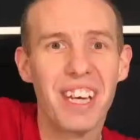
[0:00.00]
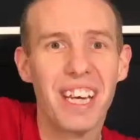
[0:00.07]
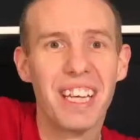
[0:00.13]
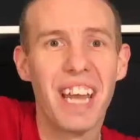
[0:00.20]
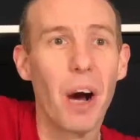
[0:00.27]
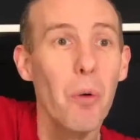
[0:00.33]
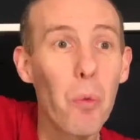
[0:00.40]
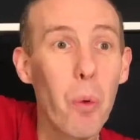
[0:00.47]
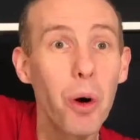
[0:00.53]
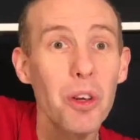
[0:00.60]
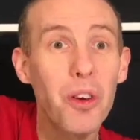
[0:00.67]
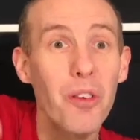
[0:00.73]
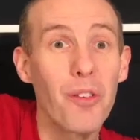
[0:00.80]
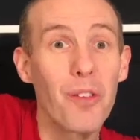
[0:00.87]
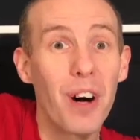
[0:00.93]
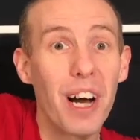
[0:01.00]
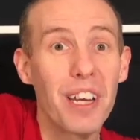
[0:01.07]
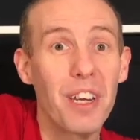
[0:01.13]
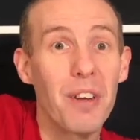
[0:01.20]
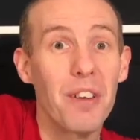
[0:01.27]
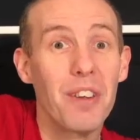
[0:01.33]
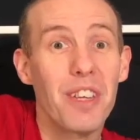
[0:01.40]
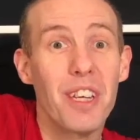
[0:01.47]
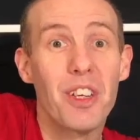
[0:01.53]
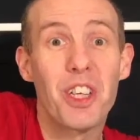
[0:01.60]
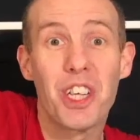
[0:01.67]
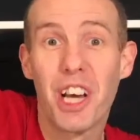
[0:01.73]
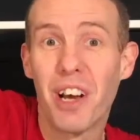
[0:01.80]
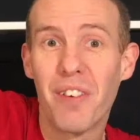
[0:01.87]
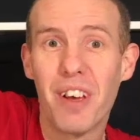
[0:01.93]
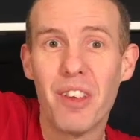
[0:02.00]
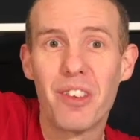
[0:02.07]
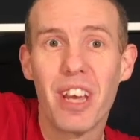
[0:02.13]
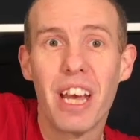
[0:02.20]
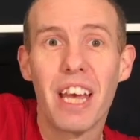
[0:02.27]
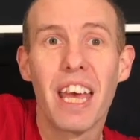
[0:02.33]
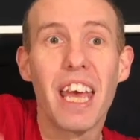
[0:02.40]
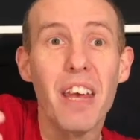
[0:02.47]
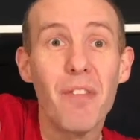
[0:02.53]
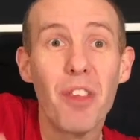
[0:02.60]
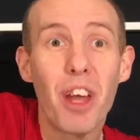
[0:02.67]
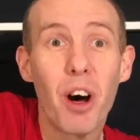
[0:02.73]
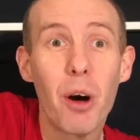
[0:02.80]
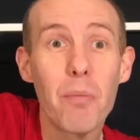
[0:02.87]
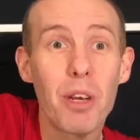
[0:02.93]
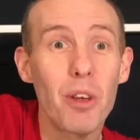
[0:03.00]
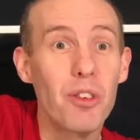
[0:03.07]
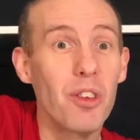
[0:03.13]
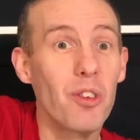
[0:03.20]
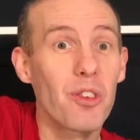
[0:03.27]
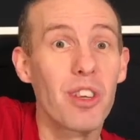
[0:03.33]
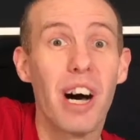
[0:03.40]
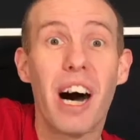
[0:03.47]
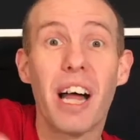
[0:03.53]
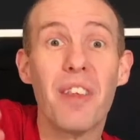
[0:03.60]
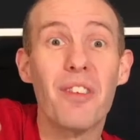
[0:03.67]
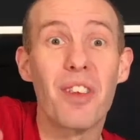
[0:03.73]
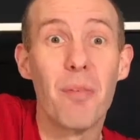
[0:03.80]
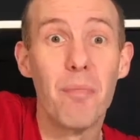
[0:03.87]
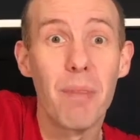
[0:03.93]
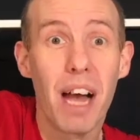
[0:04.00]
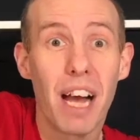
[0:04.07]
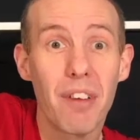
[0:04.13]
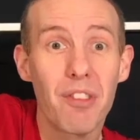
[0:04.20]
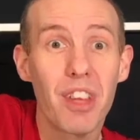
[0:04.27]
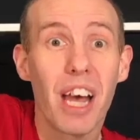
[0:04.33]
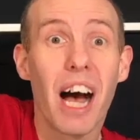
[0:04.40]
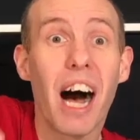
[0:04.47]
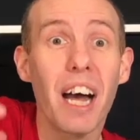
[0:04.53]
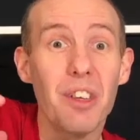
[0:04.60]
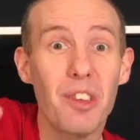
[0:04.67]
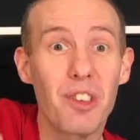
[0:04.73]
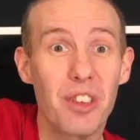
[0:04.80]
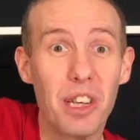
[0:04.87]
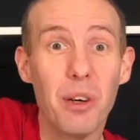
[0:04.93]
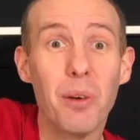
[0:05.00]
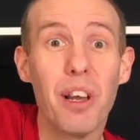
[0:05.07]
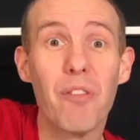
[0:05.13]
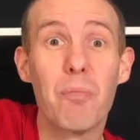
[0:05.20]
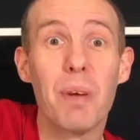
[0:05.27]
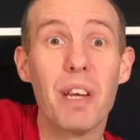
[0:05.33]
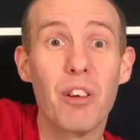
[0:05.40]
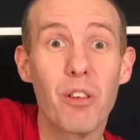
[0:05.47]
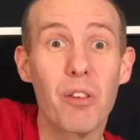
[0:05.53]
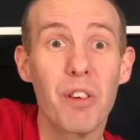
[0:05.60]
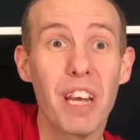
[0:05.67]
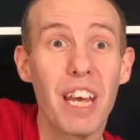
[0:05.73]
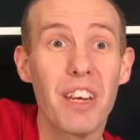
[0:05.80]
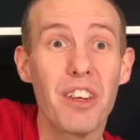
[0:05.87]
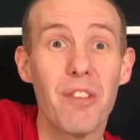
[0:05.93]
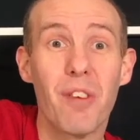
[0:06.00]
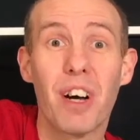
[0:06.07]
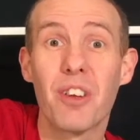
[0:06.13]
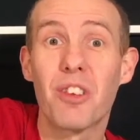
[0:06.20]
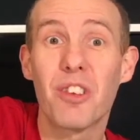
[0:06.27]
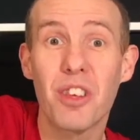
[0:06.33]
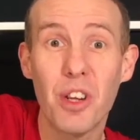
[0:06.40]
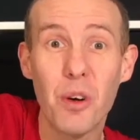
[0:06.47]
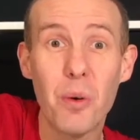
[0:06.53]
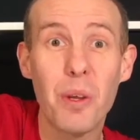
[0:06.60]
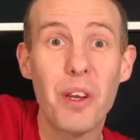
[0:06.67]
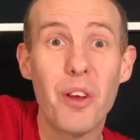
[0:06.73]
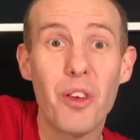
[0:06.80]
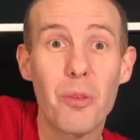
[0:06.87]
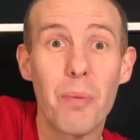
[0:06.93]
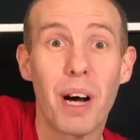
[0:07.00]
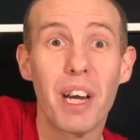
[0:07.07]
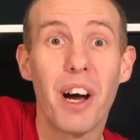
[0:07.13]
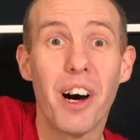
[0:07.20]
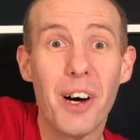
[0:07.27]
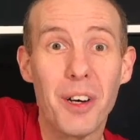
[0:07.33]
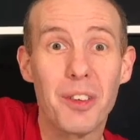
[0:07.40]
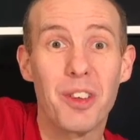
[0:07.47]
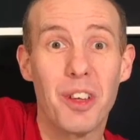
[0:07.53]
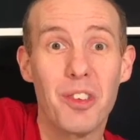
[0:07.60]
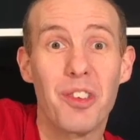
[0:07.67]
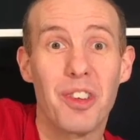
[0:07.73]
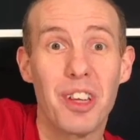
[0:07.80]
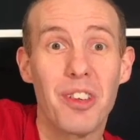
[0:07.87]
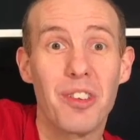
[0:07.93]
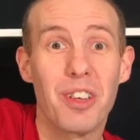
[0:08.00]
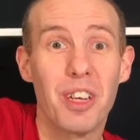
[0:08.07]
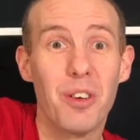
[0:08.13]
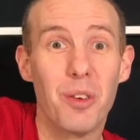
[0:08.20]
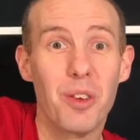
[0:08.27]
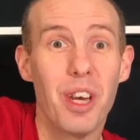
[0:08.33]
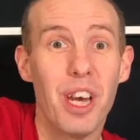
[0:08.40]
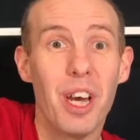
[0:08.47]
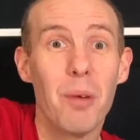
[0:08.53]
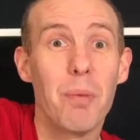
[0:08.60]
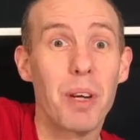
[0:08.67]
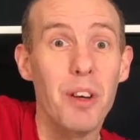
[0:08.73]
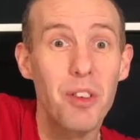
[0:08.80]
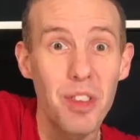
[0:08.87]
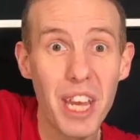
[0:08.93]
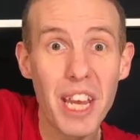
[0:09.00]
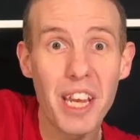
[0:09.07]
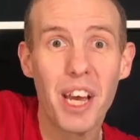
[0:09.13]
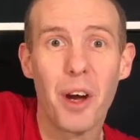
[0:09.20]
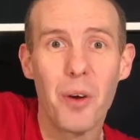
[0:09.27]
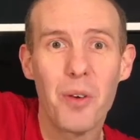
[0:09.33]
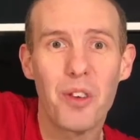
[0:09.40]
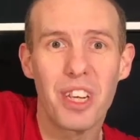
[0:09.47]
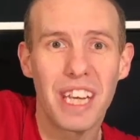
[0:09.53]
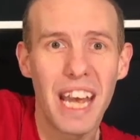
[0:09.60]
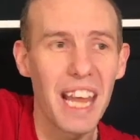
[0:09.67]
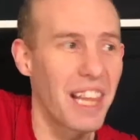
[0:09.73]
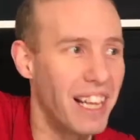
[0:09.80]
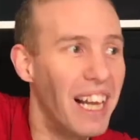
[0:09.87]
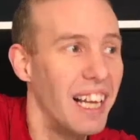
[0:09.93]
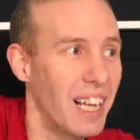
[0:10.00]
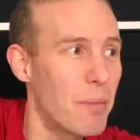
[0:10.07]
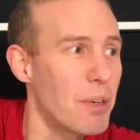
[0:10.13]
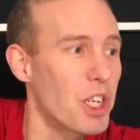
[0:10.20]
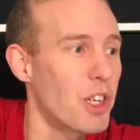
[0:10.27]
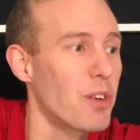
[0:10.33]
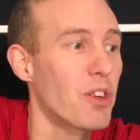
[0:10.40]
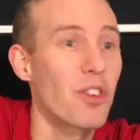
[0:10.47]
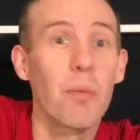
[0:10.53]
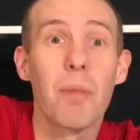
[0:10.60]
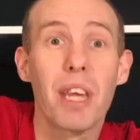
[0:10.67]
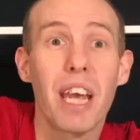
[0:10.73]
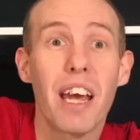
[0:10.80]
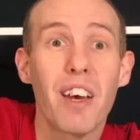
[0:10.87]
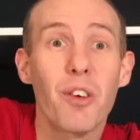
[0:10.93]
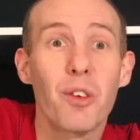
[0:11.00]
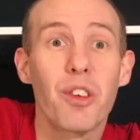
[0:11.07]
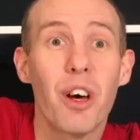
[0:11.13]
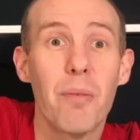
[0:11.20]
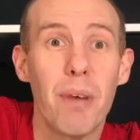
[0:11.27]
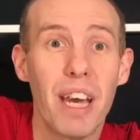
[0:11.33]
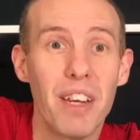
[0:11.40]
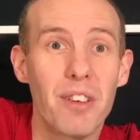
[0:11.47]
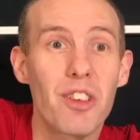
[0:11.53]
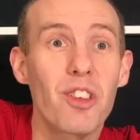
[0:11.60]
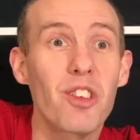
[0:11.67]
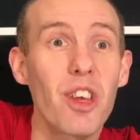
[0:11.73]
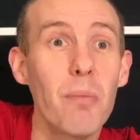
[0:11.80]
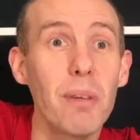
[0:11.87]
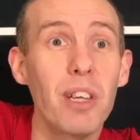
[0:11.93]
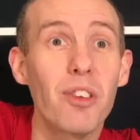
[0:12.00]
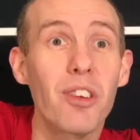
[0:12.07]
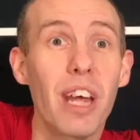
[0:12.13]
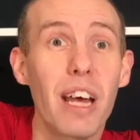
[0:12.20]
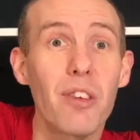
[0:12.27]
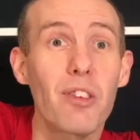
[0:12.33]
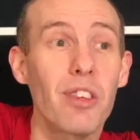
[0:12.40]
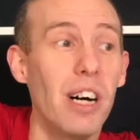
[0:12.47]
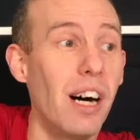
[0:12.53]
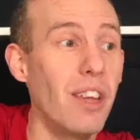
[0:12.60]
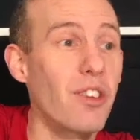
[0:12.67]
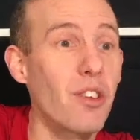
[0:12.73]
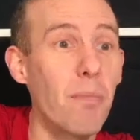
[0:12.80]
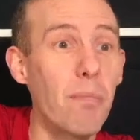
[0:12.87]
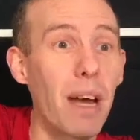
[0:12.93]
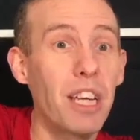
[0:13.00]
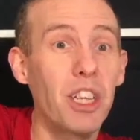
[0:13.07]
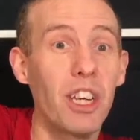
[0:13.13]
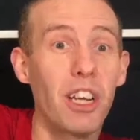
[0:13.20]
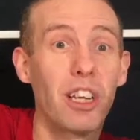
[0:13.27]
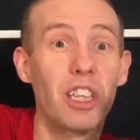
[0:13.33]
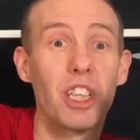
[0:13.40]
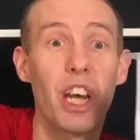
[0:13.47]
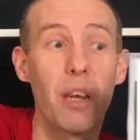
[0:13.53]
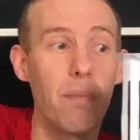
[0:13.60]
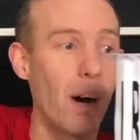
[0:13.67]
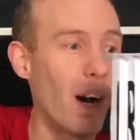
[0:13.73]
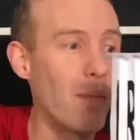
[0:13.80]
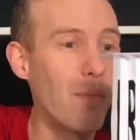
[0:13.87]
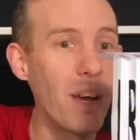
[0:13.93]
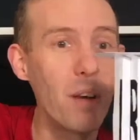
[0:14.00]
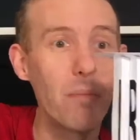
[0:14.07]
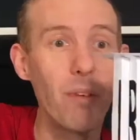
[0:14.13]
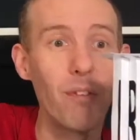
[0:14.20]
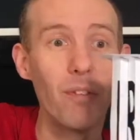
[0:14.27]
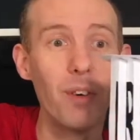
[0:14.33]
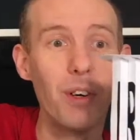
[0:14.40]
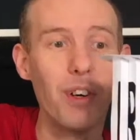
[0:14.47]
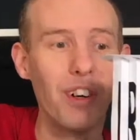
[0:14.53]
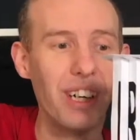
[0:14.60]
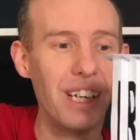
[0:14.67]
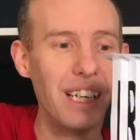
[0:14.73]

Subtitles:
Now what you'll find in this show is, even though I'm using science and maths, I still love being creative. I still use my artistic skills because they go together. Let me show you something else I made, similar to that science and magic shape I made before.